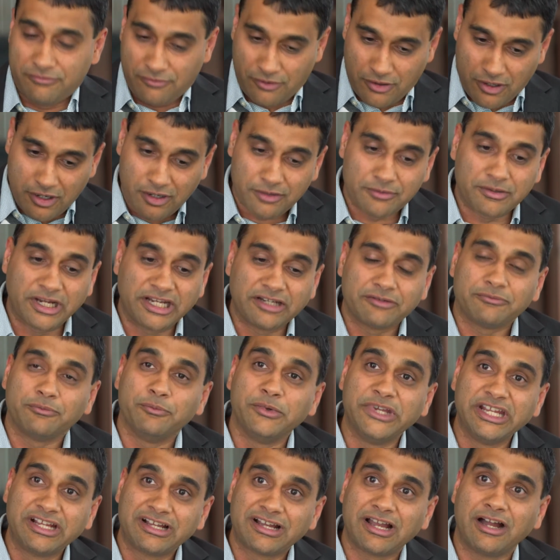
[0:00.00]
all right,
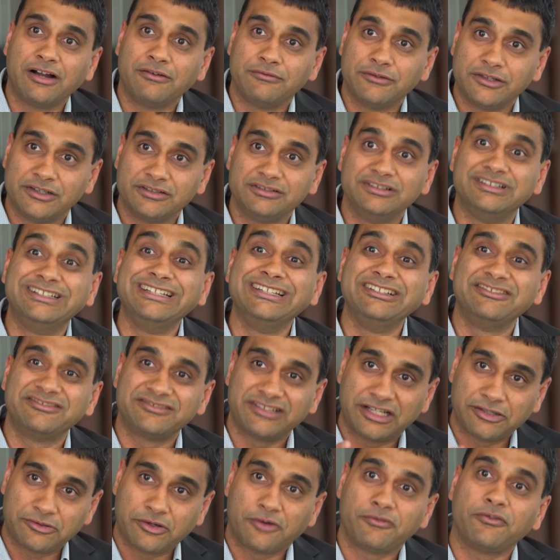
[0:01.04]
we cover this
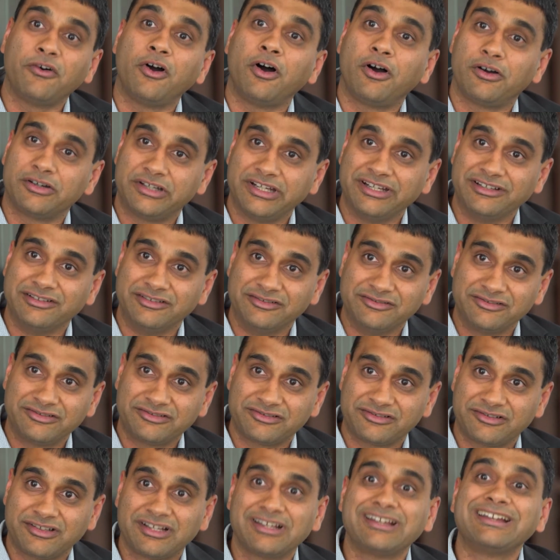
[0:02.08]
set of audience